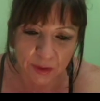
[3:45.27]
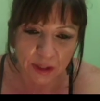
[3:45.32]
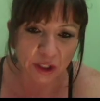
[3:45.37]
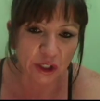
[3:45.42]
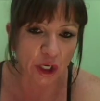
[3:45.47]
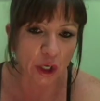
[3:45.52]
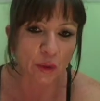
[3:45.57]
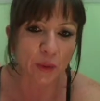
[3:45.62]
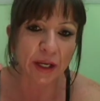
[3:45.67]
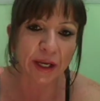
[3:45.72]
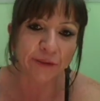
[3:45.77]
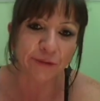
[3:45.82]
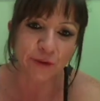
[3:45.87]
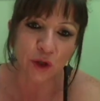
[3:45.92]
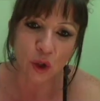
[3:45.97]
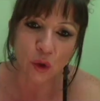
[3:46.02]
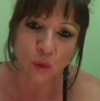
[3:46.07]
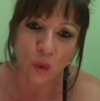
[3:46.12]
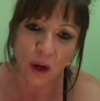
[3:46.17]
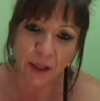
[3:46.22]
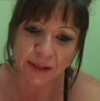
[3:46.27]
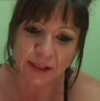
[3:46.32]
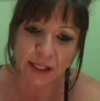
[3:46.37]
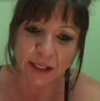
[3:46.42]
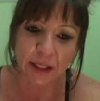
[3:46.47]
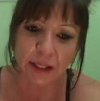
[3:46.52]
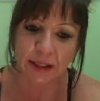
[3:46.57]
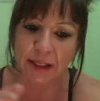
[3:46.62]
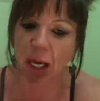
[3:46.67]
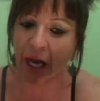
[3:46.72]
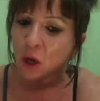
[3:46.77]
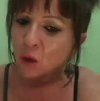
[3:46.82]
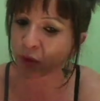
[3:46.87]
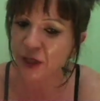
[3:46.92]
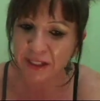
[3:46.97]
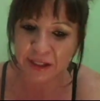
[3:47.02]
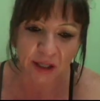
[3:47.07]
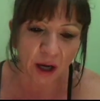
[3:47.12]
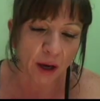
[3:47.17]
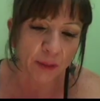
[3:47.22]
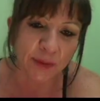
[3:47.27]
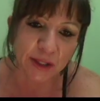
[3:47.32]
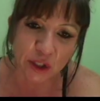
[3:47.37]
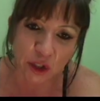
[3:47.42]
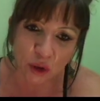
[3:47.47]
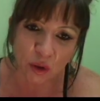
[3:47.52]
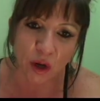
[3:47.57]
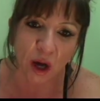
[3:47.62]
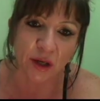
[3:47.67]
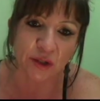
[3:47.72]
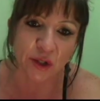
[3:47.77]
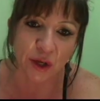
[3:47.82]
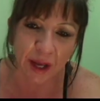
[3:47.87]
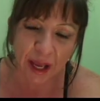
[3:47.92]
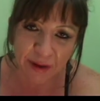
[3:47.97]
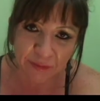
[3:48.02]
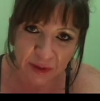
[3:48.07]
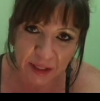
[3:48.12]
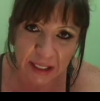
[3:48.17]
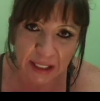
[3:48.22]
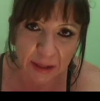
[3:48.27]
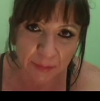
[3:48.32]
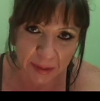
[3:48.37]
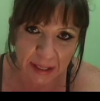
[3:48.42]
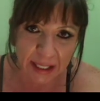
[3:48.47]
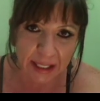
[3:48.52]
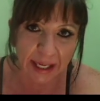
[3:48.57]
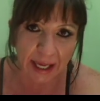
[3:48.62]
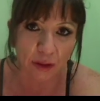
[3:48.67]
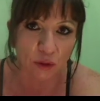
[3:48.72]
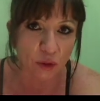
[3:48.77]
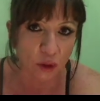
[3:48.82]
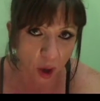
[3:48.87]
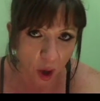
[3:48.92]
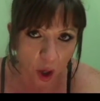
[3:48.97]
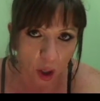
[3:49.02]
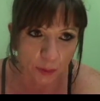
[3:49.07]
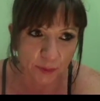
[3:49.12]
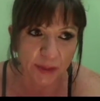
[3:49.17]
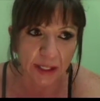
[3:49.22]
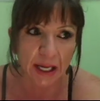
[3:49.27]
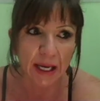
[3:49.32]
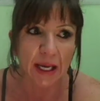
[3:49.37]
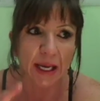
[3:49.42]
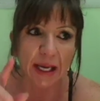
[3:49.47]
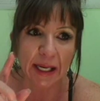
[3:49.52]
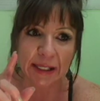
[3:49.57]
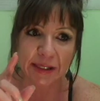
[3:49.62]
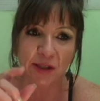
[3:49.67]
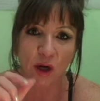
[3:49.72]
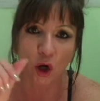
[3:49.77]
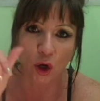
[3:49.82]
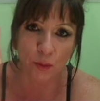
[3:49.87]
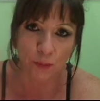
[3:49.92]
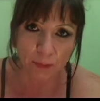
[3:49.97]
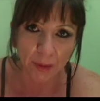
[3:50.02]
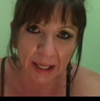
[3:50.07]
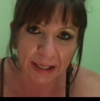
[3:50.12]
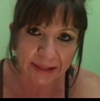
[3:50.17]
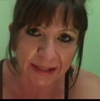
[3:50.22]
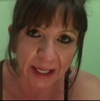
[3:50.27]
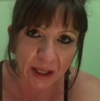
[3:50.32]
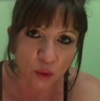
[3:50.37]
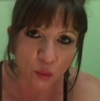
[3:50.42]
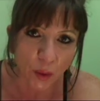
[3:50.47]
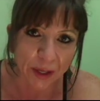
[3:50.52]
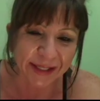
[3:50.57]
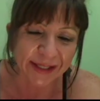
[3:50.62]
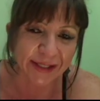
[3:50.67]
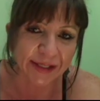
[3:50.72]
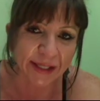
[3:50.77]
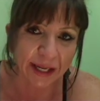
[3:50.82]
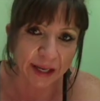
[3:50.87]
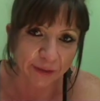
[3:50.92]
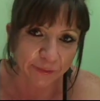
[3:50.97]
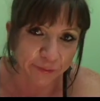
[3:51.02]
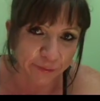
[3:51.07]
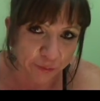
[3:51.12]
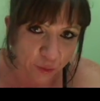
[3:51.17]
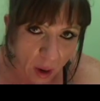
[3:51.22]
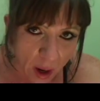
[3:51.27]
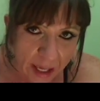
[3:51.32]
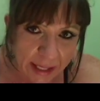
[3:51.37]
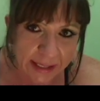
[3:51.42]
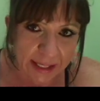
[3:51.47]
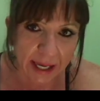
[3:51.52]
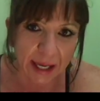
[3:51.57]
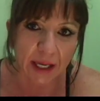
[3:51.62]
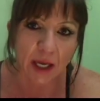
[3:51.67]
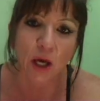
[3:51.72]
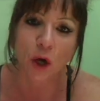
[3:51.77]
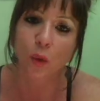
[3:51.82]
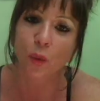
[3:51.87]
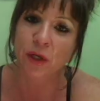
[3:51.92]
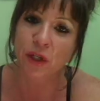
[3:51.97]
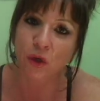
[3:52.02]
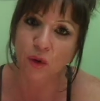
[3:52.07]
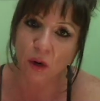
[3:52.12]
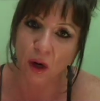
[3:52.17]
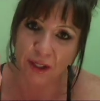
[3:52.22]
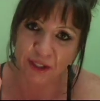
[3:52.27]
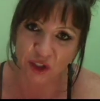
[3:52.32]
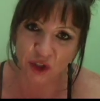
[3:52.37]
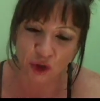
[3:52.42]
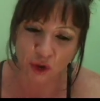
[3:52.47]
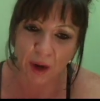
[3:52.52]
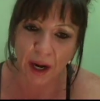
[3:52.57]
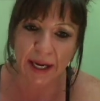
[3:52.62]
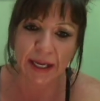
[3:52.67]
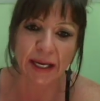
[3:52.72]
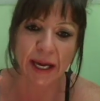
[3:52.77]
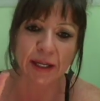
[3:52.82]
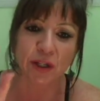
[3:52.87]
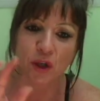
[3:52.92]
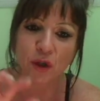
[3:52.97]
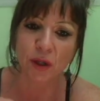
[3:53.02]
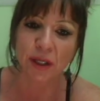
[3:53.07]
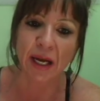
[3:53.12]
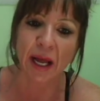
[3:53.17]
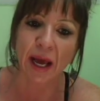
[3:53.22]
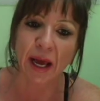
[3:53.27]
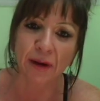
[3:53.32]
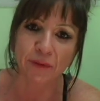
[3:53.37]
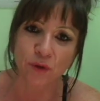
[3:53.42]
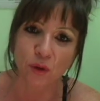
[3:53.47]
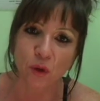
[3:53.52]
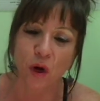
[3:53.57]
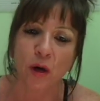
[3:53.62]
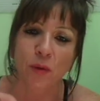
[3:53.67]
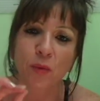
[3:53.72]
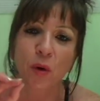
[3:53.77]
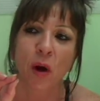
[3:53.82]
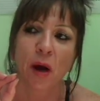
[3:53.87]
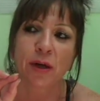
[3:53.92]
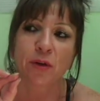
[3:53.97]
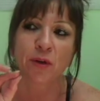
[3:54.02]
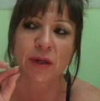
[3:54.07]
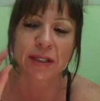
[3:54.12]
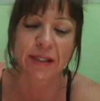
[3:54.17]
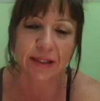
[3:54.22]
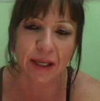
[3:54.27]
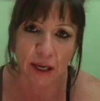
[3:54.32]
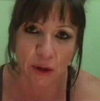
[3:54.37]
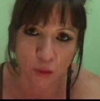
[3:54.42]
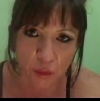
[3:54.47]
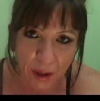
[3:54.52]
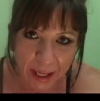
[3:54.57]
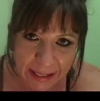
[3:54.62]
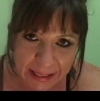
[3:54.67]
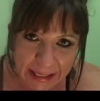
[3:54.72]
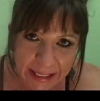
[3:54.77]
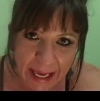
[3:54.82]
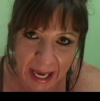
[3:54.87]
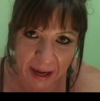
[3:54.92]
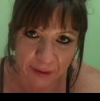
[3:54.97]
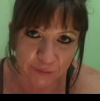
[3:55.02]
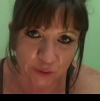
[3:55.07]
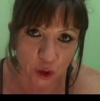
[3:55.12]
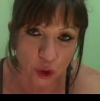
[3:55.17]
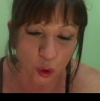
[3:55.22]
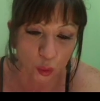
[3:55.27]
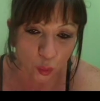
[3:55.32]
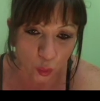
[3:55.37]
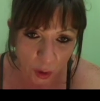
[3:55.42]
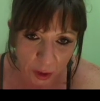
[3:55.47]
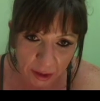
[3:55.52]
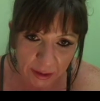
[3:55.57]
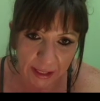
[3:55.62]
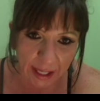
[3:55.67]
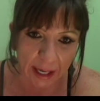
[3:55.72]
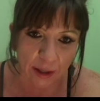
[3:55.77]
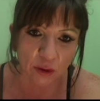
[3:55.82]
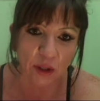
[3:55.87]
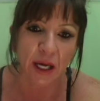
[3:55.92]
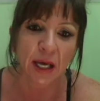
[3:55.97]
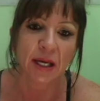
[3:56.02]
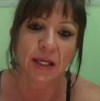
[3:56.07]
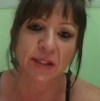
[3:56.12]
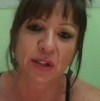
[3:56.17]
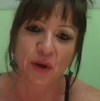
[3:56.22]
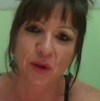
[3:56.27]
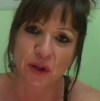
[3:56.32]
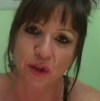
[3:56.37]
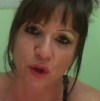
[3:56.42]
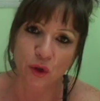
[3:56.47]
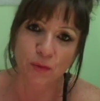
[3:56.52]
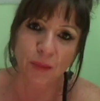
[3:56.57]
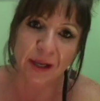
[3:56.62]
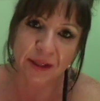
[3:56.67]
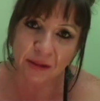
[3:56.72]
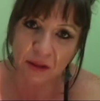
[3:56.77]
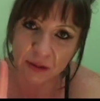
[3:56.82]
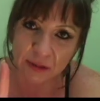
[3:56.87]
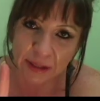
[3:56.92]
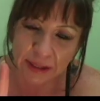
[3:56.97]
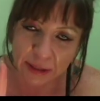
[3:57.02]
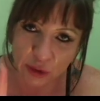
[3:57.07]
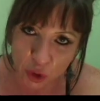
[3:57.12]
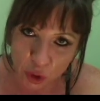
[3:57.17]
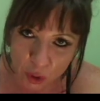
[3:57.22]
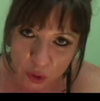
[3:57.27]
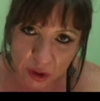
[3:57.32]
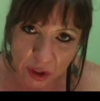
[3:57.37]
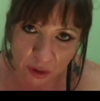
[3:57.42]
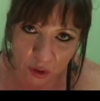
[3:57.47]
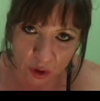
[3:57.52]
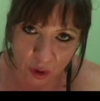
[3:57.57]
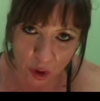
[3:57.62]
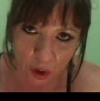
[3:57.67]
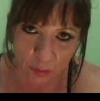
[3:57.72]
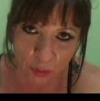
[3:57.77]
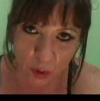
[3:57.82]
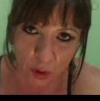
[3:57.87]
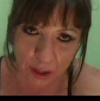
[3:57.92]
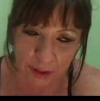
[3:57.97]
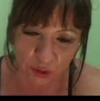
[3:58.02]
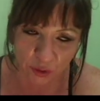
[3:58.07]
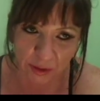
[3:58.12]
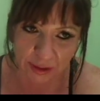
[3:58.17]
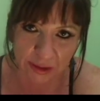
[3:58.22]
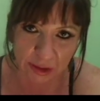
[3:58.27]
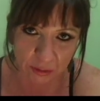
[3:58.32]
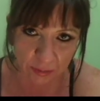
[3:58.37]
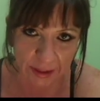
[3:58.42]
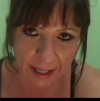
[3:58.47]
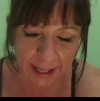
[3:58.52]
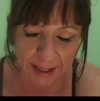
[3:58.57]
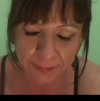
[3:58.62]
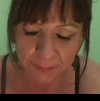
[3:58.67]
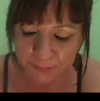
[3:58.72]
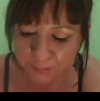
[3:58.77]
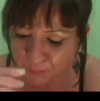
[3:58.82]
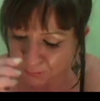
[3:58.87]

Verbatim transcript: So if you want, the only time that you guys are ever going to be allowed carbs is on Monday, Wednesday and Friday when you guys train, and you're going to have your carbohydrate directly after your workout so that your muscles can use those carbohydrates, okay?